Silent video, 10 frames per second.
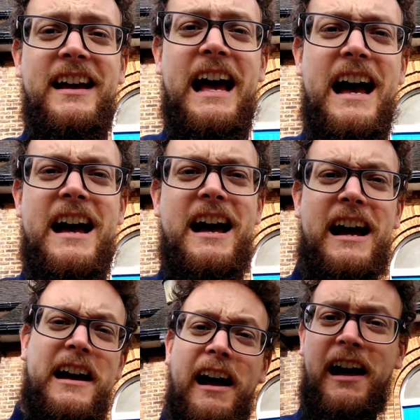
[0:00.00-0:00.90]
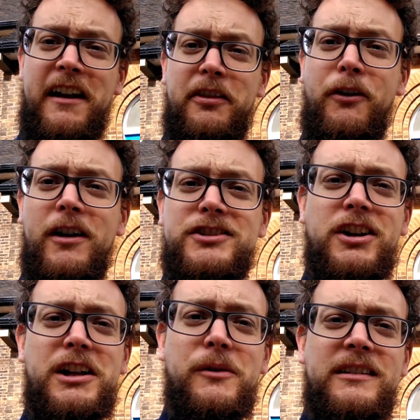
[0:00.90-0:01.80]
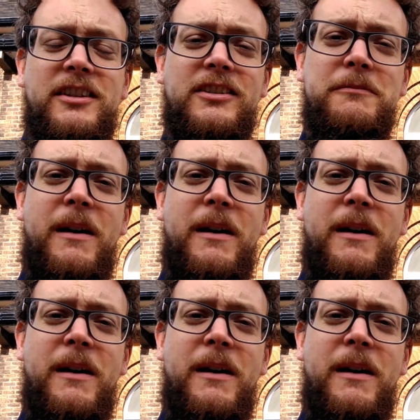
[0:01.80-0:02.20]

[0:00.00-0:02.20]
And I thought I'd show you into St